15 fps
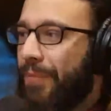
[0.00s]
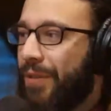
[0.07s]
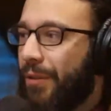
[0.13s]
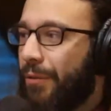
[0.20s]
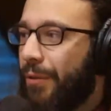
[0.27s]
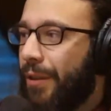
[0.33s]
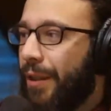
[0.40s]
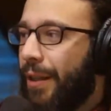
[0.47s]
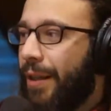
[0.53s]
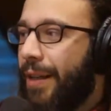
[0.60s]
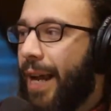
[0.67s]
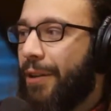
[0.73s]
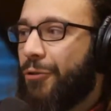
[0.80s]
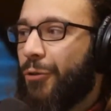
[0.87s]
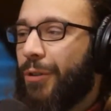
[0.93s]
so
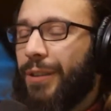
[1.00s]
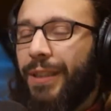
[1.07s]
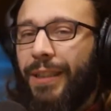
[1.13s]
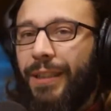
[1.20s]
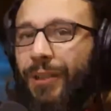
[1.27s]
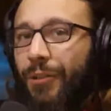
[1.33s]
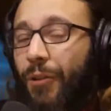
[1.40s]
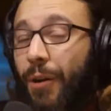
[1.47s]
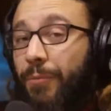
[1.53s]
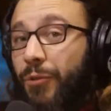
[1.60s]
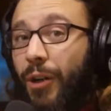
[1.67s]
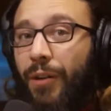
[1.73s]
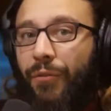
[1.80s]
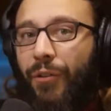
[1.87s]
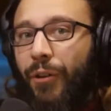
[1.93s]
naturally, you know, I'm
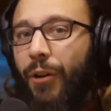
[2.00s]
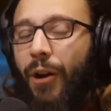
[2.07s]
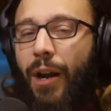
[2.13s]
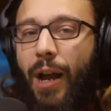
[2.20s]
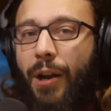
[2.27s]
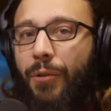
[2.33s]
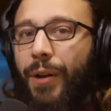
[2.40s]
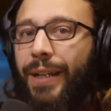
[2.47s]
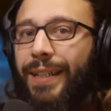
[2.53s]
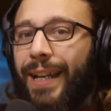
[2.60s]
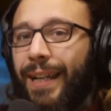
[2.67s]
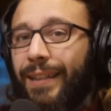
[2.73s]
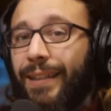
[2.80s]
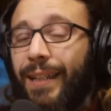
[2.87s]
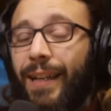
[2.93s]
trying to figure out how do I
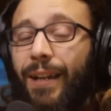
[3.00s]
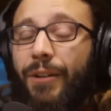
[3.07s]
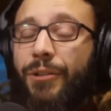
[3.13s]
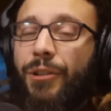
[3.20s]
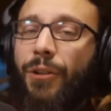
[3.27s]
get there?